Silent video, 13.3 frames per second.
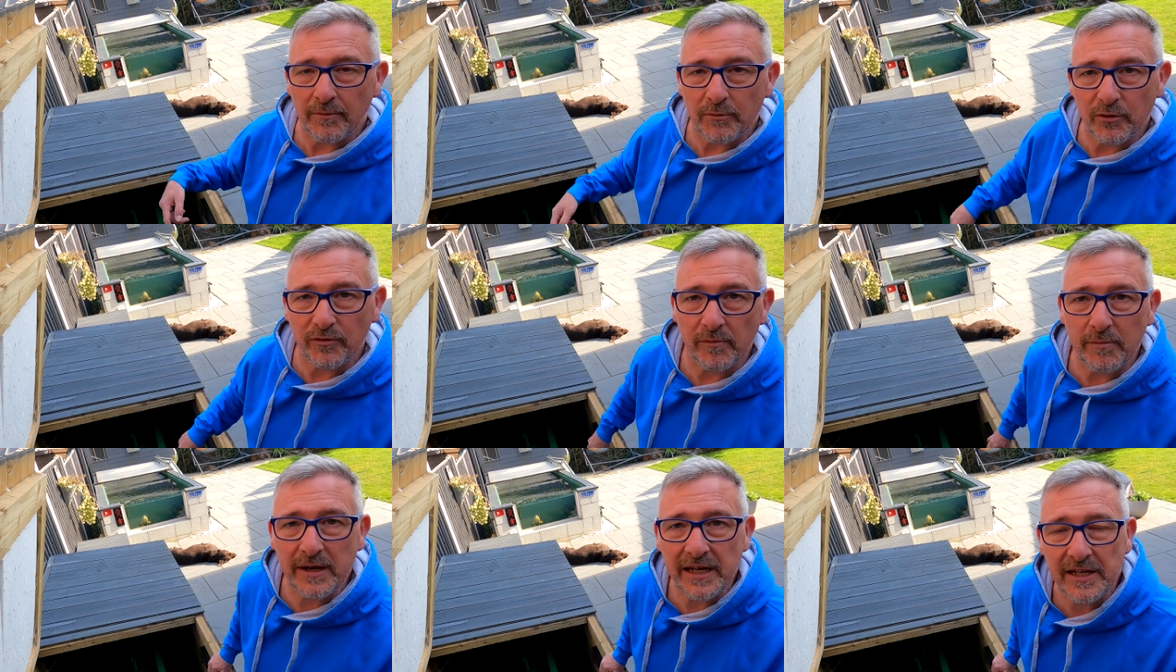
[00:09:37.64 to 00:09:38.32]

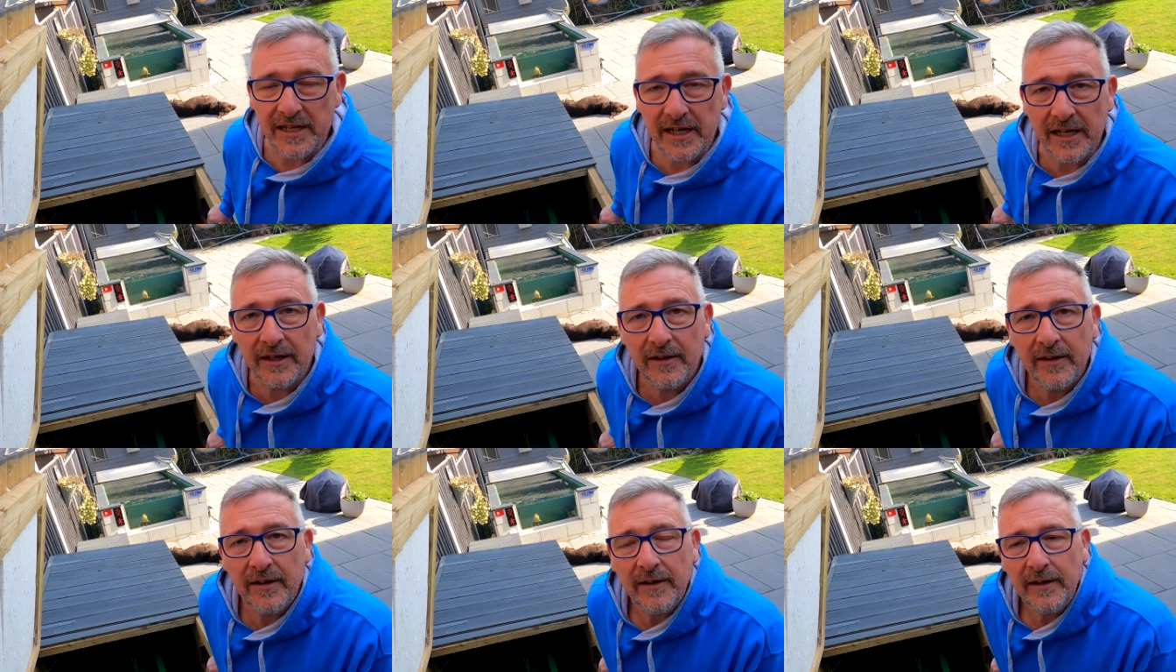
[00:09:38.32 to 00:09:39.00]
moving media
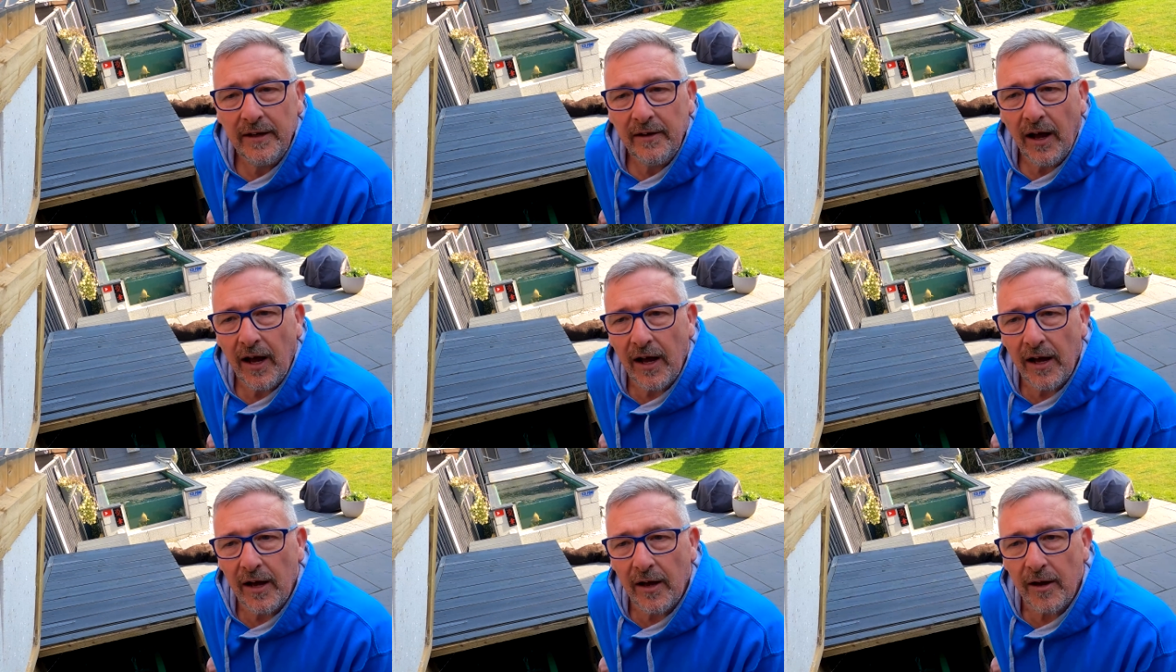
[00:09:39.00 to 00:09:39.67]

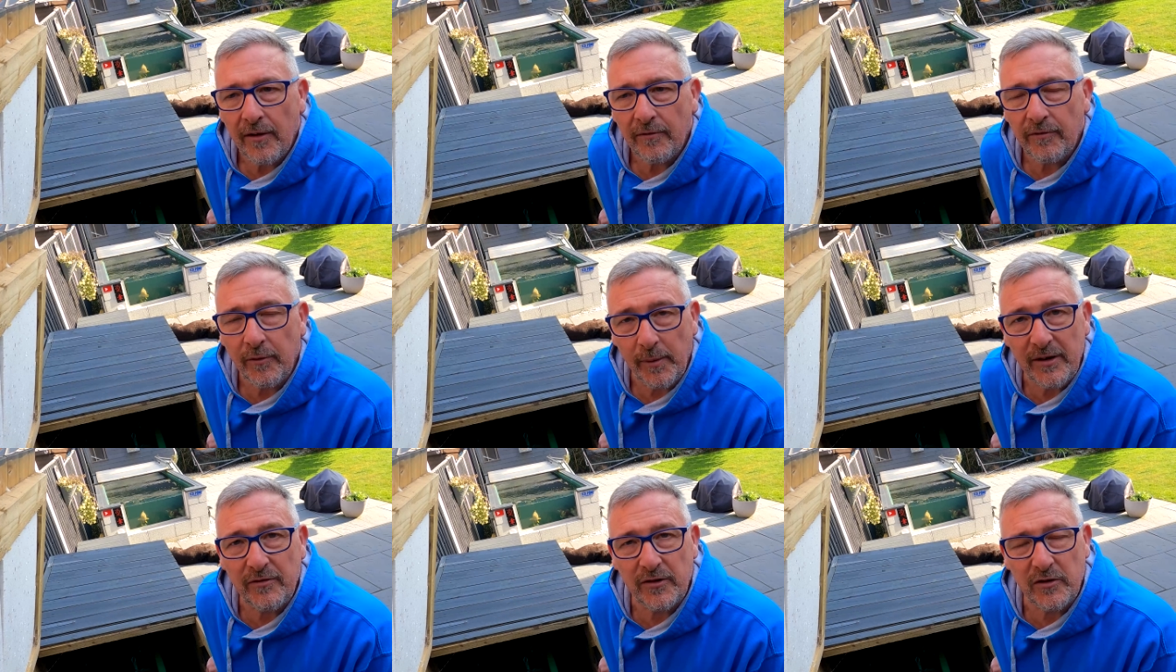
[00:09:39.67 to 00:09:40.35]
for
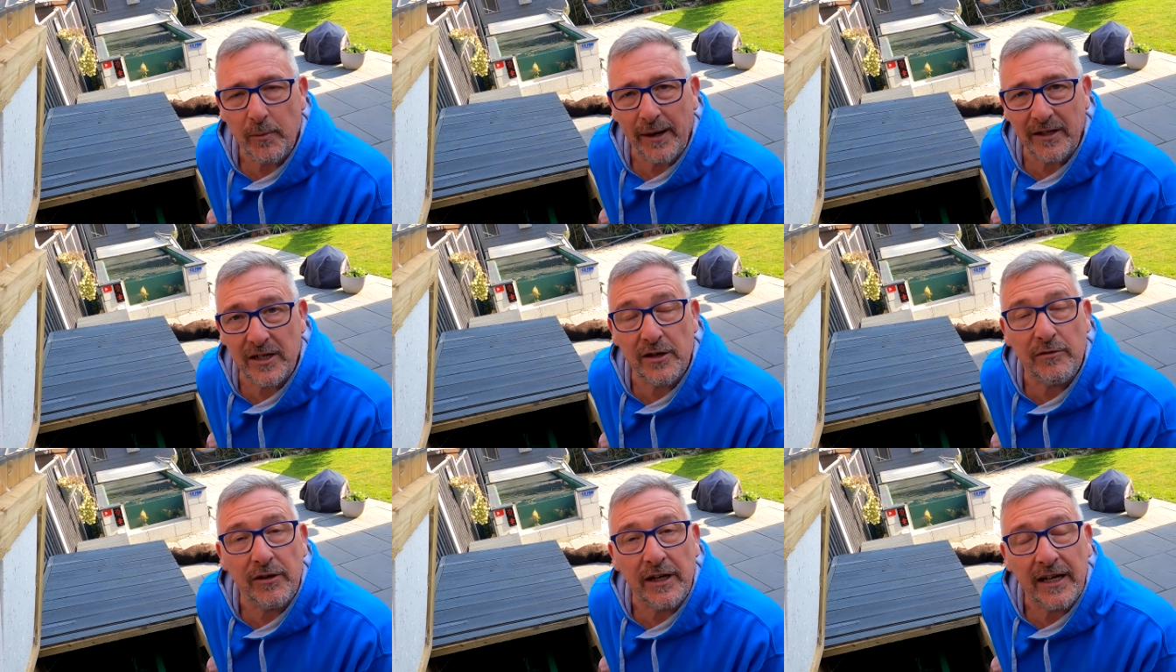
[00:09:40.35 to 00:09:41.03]
beneficial
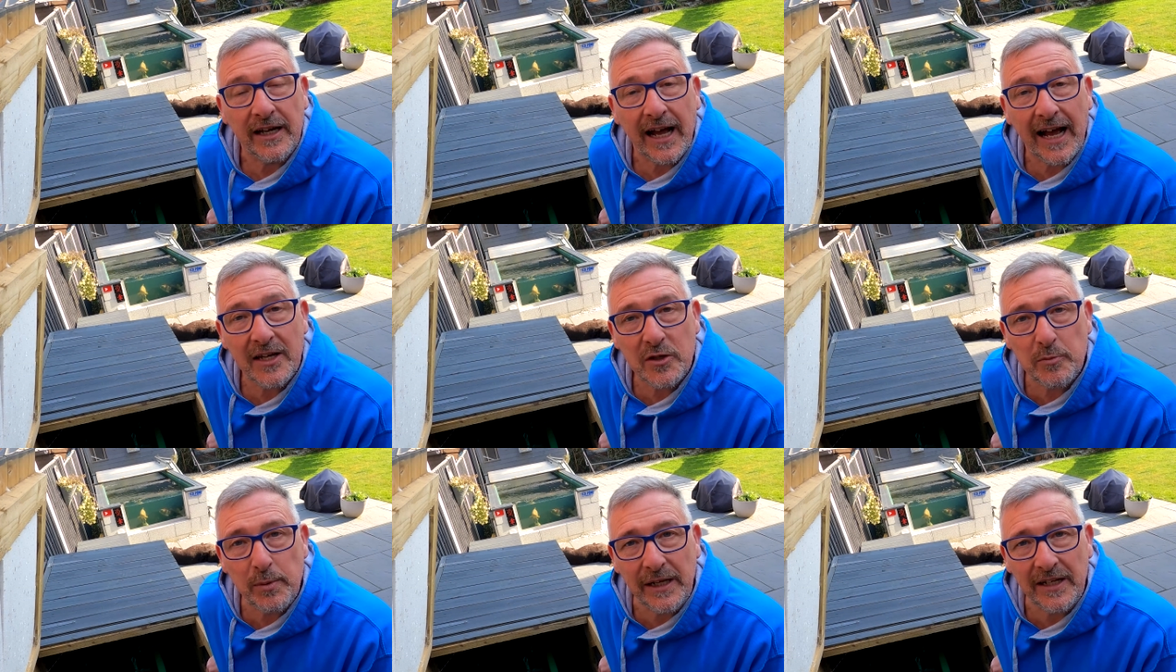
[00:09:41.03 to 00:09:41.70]
bacteria
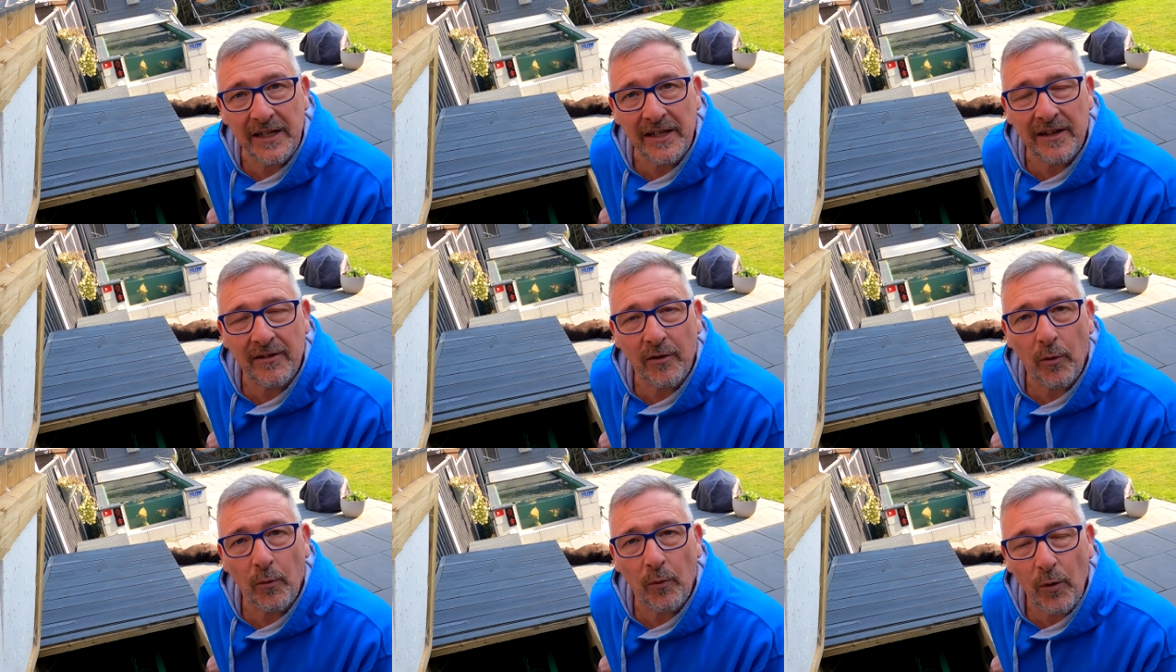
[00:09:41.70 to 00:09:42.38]
has been
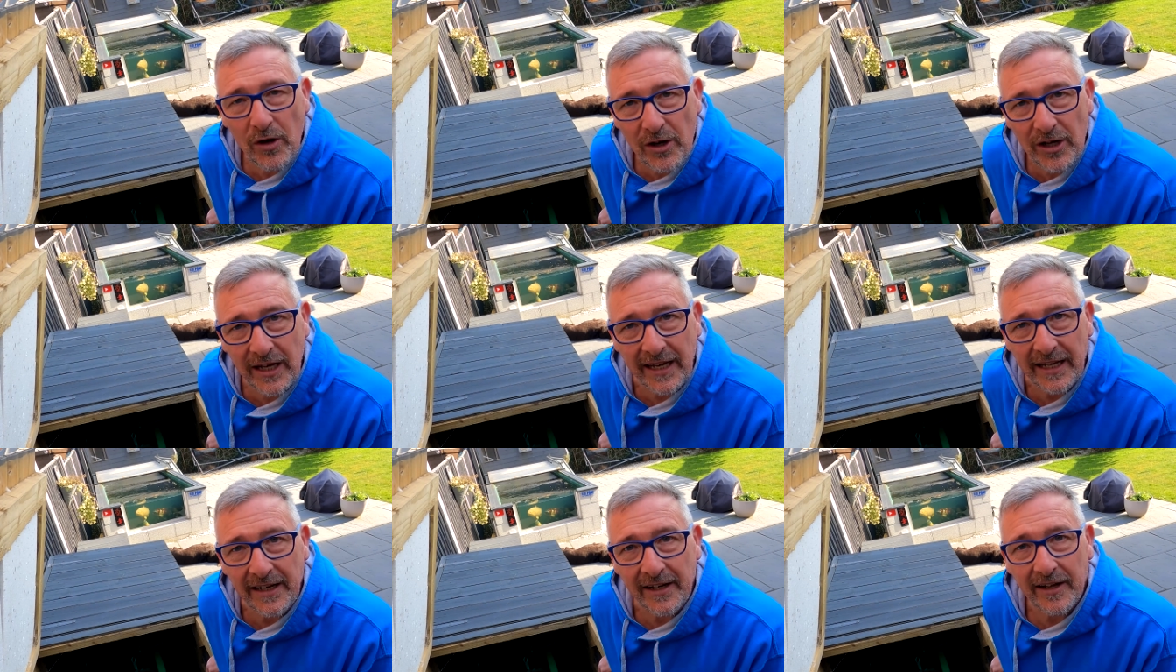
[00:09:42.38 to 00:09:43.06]

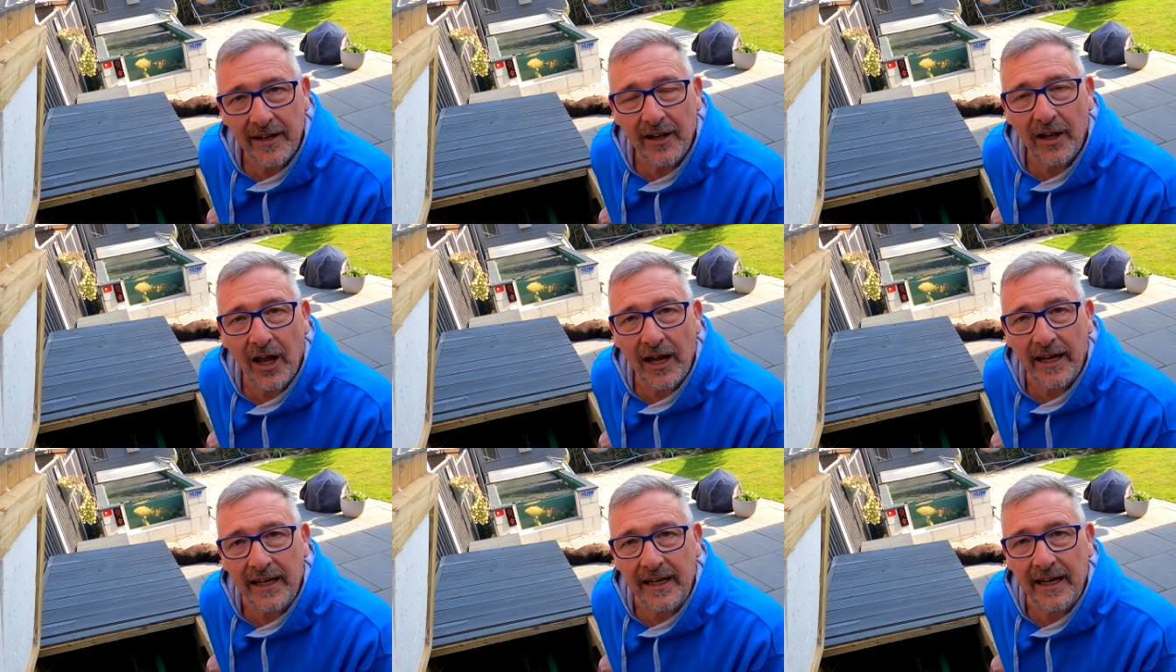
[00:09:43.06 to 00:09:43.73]
working
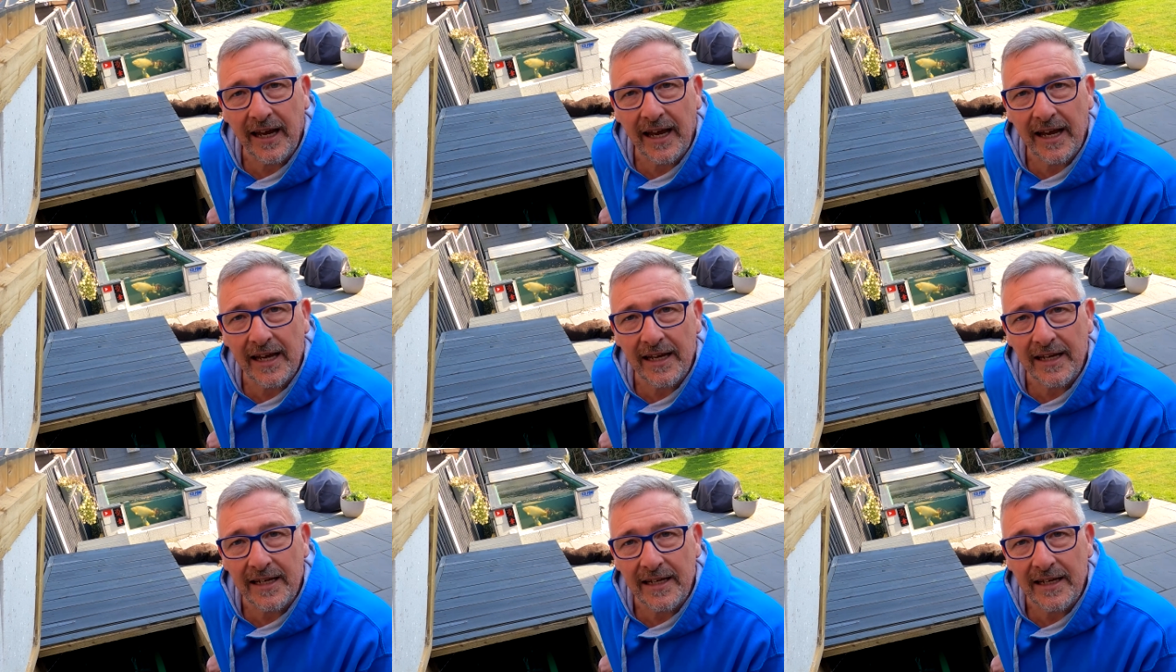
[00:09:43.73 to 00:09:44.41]
like
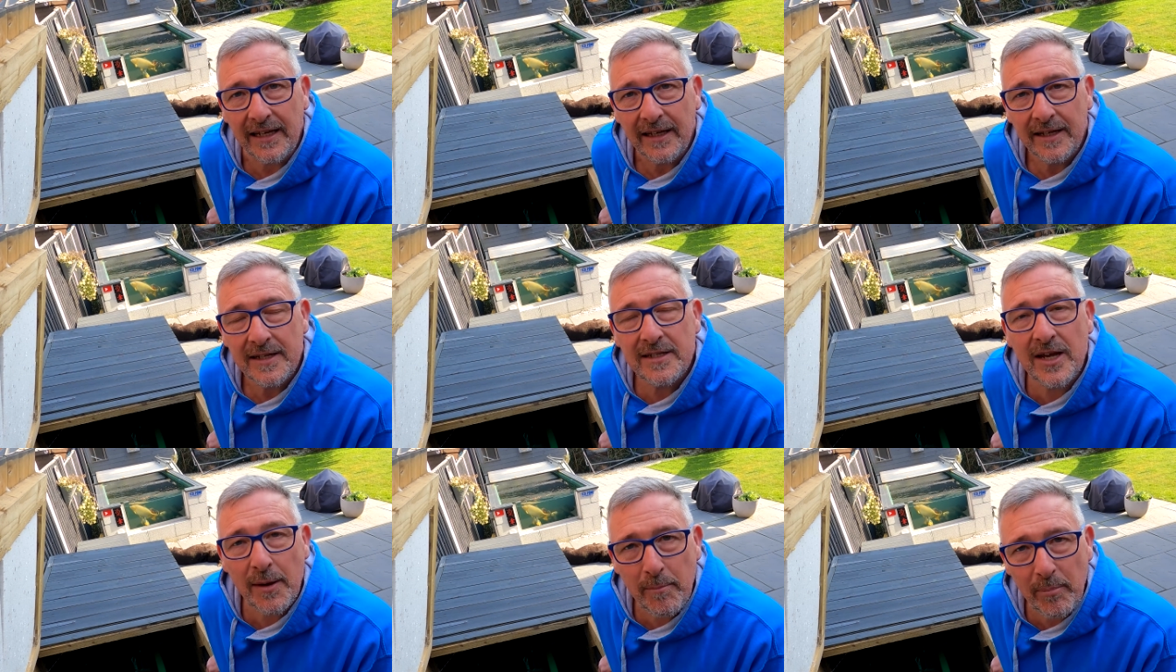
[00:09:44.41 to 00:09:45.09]
a
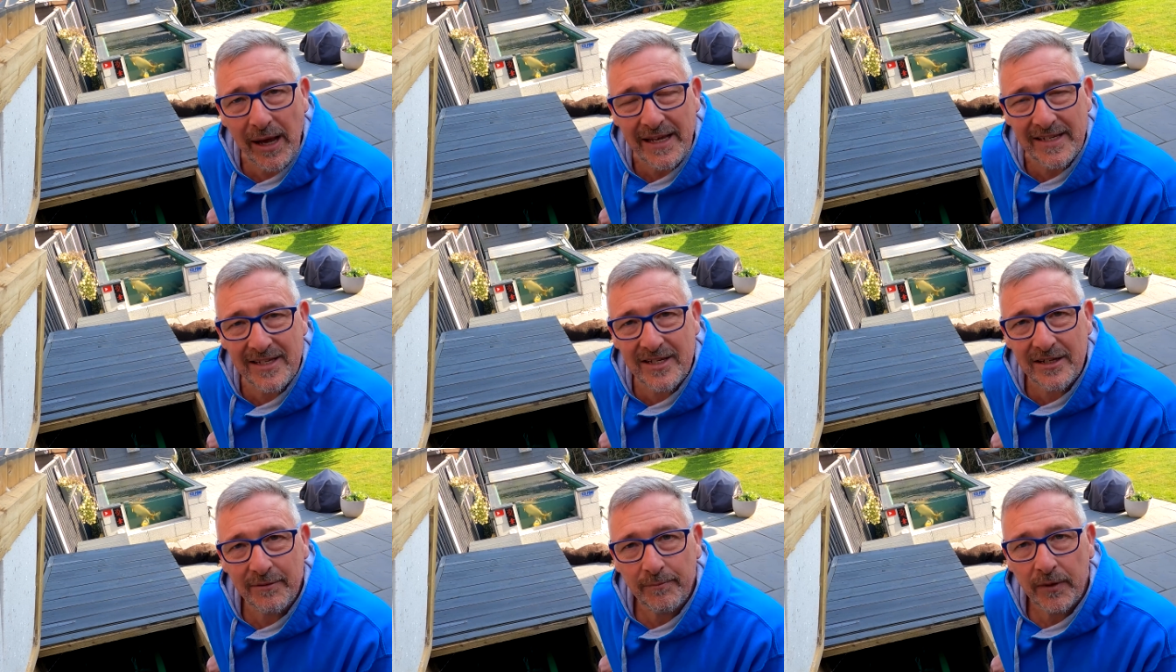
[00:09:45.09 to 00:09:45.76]

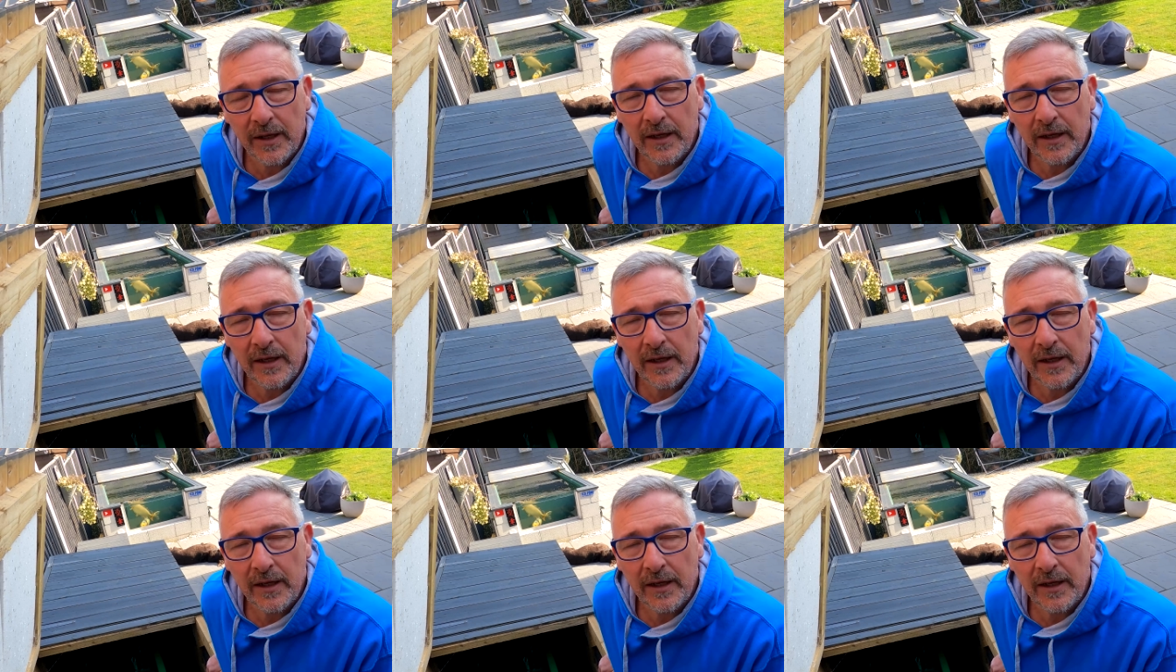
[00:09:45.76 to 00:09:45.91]
Tempest.